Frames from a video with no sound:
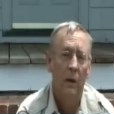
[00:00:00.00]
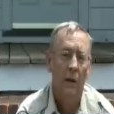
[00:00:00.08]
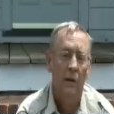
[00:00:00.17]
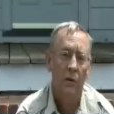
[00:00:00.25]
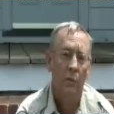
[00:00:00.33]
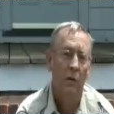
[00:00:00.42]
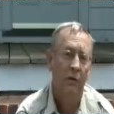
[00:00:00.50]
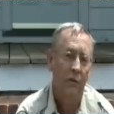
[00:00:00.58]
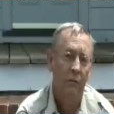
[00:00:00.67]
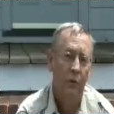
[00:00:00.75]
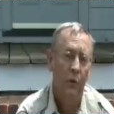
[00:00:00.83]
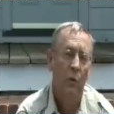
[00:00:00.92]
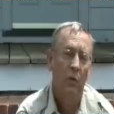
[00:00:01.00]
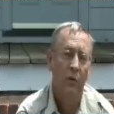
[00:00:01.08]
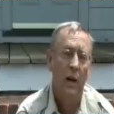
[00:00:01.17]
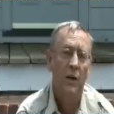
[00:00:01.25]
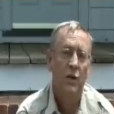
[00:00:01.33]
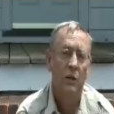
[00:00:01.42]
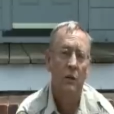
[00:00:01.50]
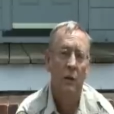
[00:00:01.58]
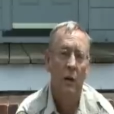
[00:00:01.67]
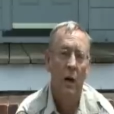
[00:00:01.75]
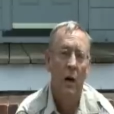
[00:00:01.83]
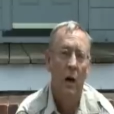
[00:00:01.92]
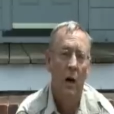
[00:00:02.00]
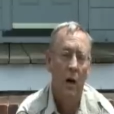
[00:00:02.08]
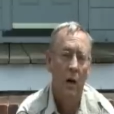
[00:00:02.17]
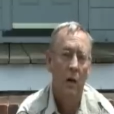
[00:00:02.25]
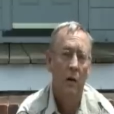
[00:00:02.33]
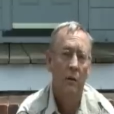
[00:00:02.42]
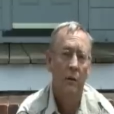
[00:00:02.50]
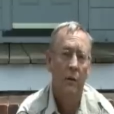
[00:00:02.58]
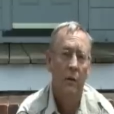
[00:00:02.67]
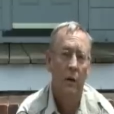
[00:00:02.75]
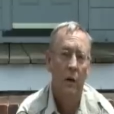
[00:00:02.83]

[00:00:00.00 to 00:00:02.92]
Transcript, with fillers: It is a ref true reflection of